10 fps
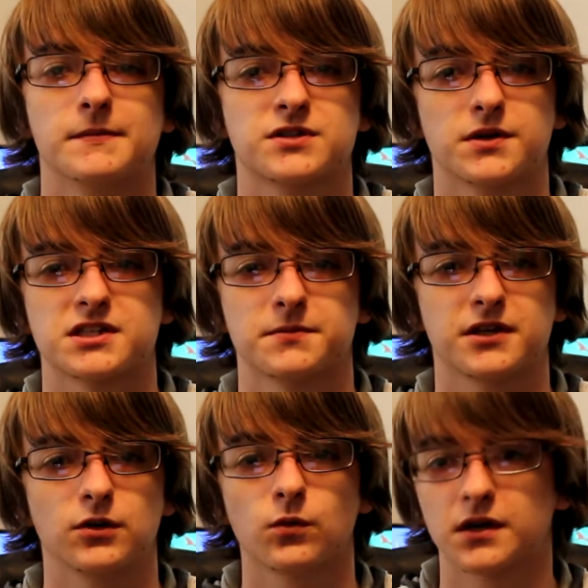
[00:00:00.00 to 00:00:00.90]
So it's
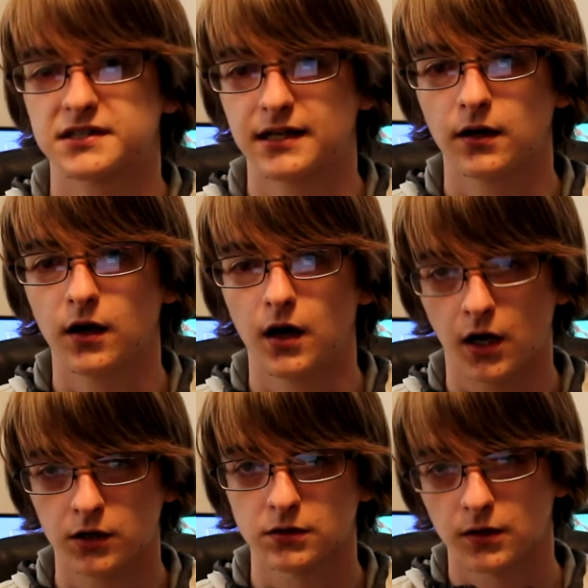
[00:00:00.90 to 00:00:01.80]
something you'd want to take
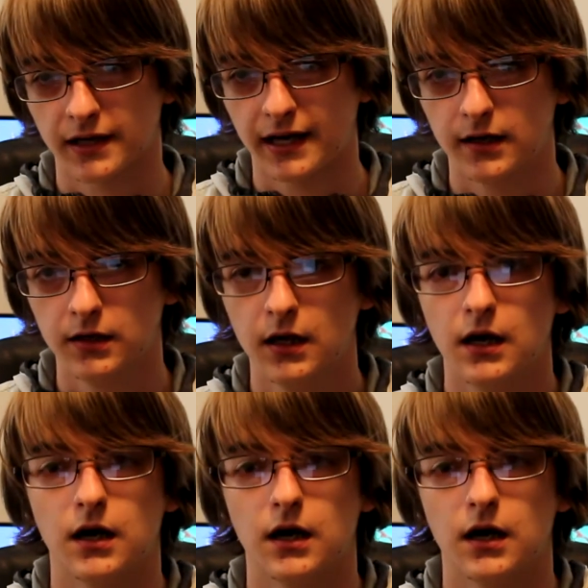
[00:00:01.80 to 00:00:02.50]
a good look at.